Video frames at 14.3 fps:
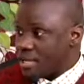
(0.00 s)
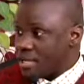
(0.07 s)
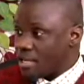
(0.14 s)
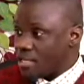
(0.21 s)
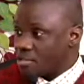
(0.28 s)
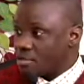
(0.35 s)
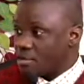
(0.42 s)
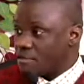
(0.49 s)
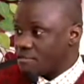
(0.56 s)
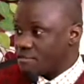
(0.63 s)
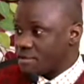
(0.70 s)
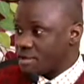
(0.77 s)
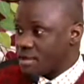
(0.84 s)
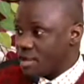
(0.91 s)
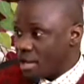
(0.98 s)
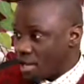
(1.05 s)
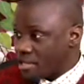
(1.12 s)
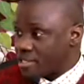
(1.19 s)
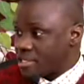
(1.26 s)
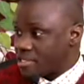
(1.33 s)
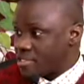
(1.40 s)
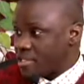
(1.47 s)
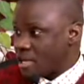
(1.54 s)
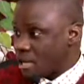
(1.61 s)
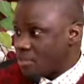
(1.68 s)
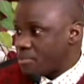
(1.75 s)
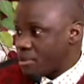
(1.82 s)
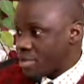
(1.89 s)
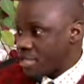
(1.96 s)
land of honest,
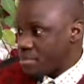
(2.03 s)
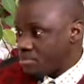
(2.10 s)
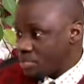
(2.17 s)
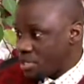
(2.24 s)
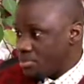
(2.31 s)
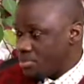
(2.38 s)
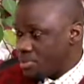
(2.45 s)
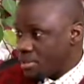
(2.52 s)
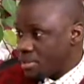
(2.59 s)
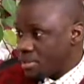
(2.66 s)
upright people.